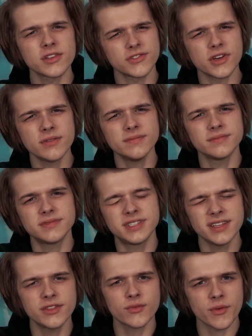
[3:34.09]
Also,
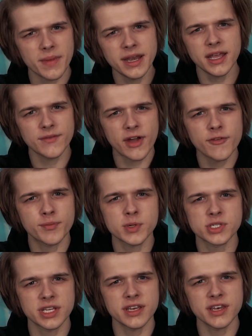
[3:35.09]
did the remaining
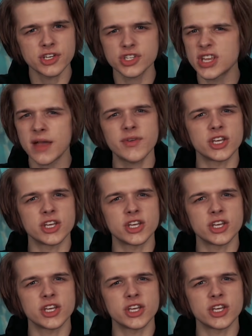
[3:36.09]
5% just have